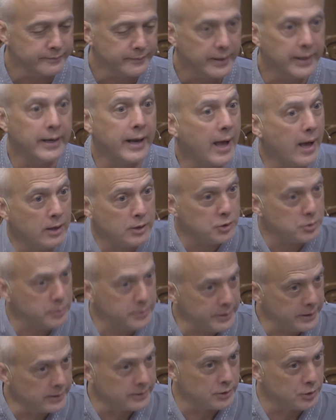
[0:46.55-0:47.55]
It
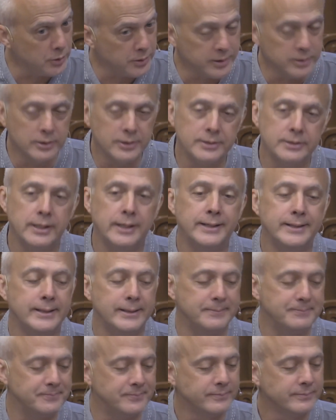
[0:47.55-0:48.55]
actually is. You can look that
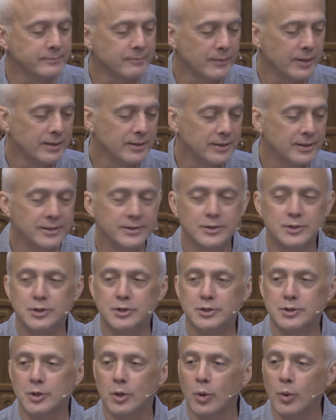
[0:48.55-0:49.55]
up.
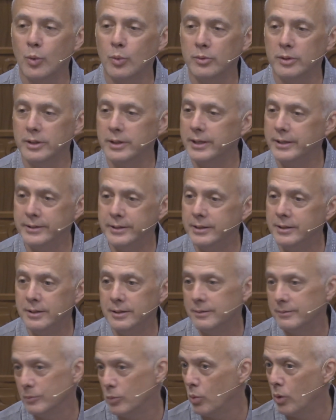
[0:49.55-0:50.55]
So it
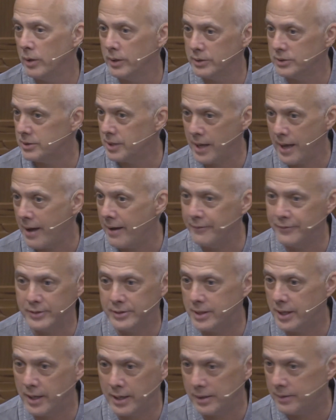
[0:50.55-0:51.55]
didn't want us to have a
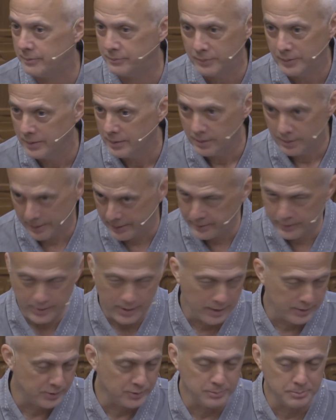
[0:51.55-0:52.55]
day,
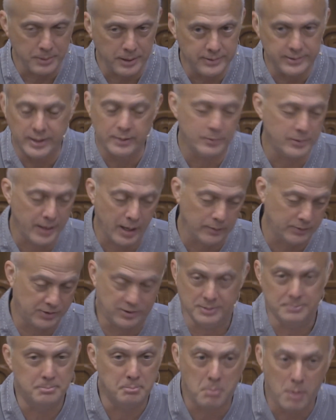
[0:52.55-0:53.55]
International Mud Day, without
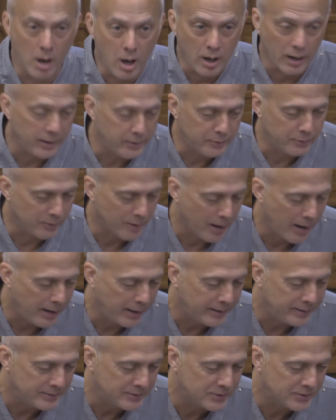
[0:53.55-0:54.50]
some mud, right?